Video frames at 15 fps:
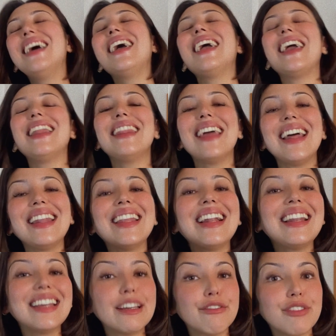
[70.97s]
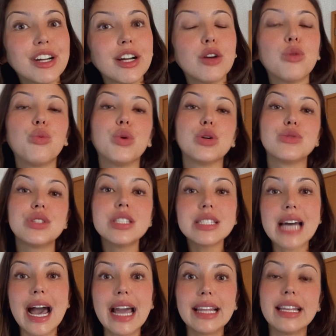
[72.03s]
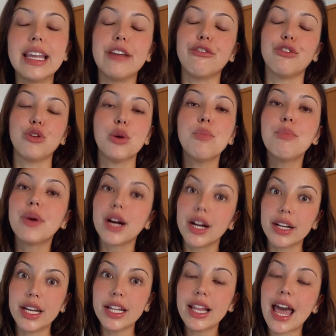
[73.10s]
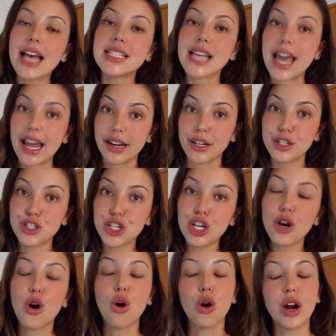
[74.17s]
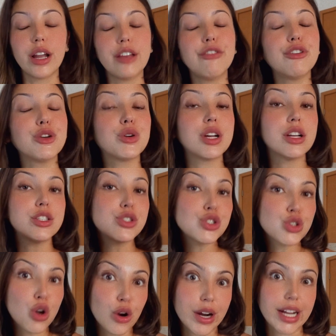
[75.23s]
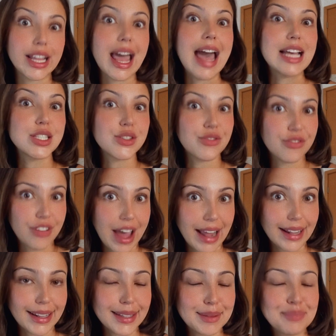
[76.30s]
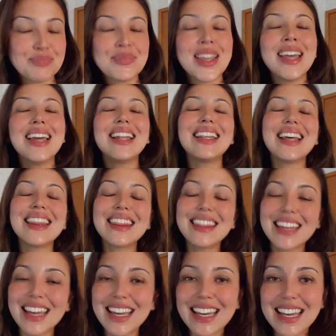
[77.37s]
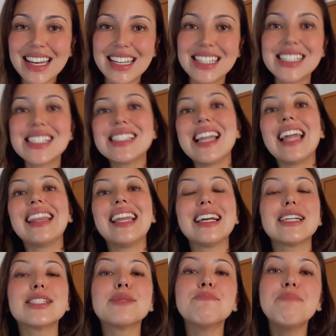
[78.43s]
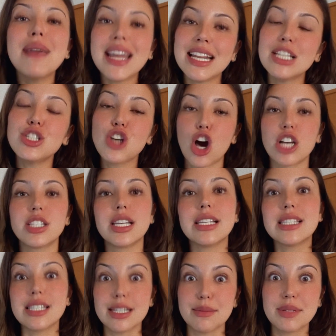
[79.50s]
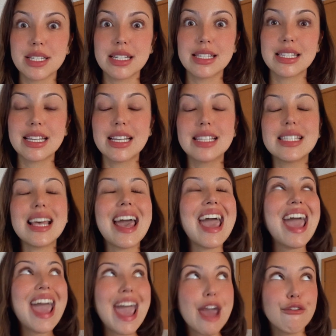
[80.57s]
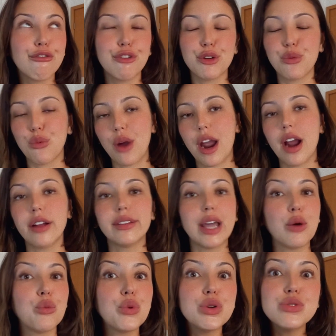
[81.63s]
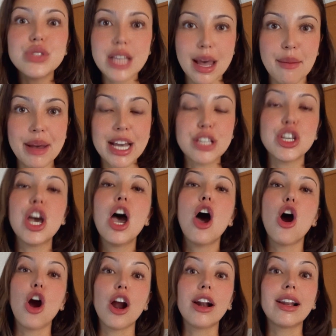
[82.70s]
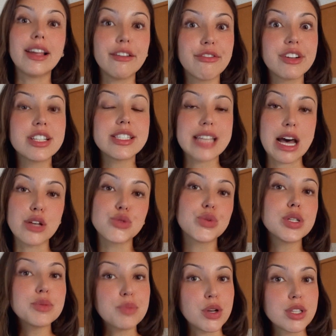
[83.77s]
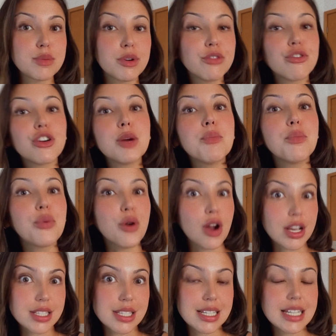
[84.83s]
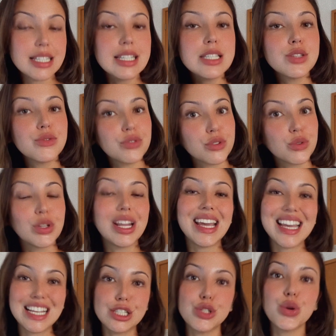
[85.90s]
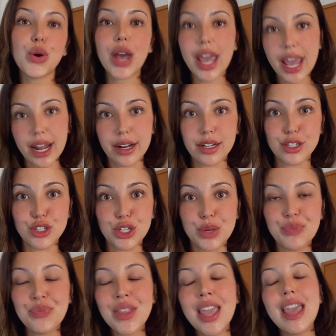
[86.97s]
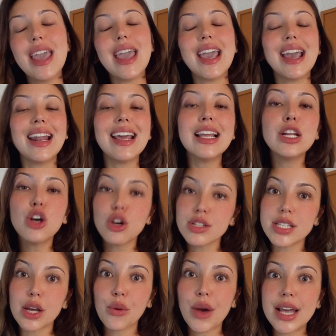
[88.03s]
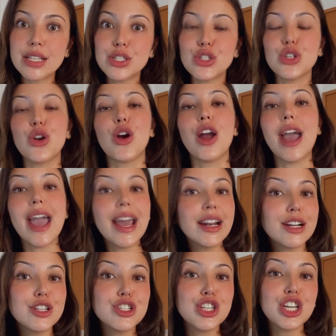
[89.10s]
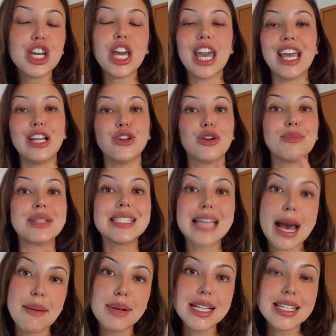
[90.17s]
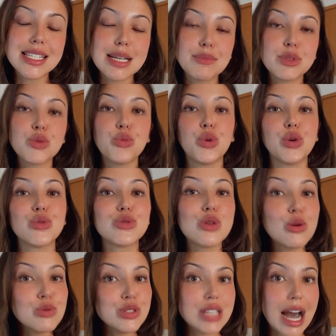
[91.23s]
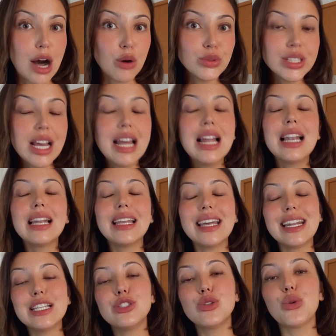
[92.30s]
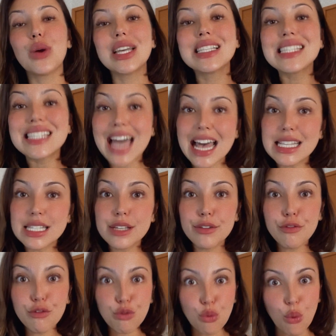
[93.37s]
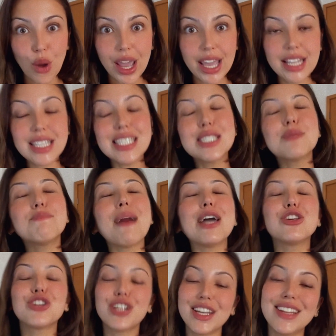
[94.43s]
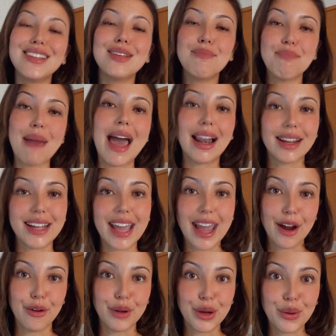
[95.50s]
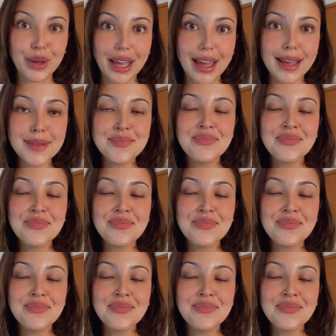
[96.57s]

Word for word: And then the liver will decide if you burn it as energy or if you store it as fat. The thing is that there's many toxic substances everywhere that would damage our liver cells responsible for processing this food into energy. And in consequence, your energy and your metabolism will slow down, leading to excessive weight, especially in the belly area, okay?